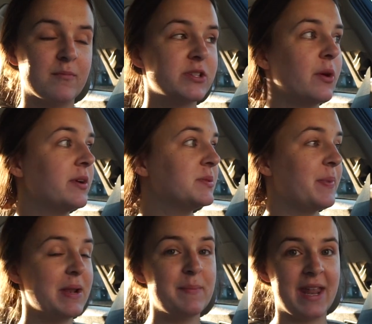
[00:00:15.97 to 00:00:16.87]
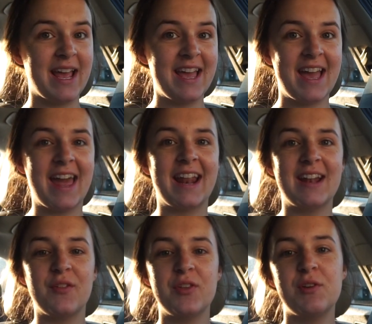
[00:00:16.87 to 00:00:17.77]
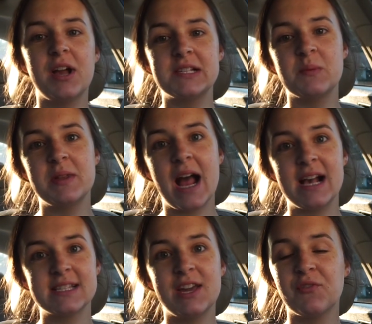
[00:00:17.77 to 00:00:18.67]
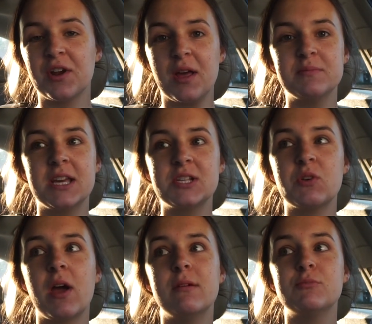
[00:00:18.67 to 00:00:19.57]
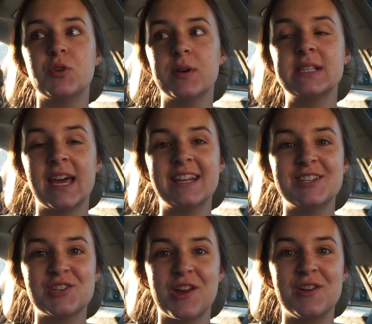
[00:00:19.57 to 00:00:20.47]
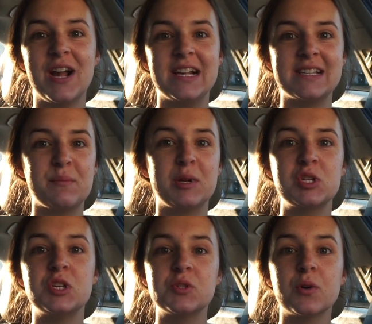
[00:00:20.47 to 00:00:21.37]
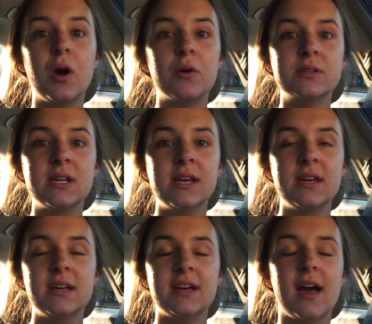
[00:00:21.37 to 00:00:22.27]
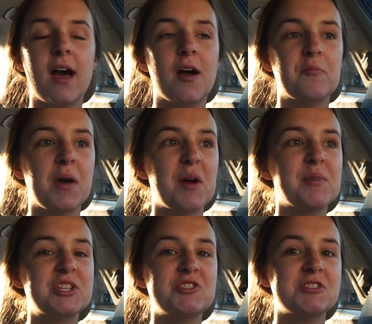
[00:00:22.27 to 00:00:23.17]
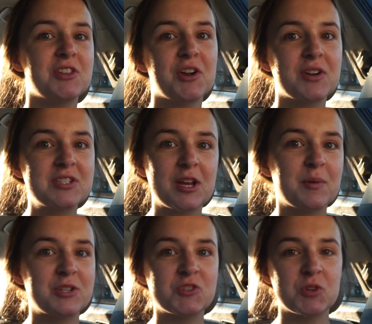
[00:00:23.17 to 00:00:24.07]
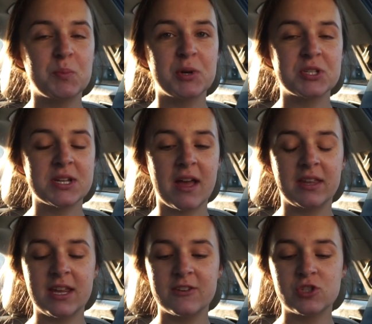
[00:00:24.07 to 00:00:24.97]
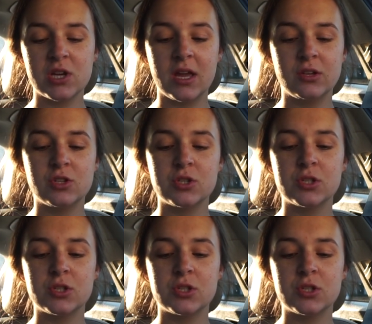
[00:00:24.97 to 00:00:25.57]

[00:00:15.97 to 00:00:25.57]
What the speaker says: So it's been a minute and I know that you guys have been asking for an update, so I am so excited to show you guys how much he's grown, how much he's learned, how much his little personality has changed.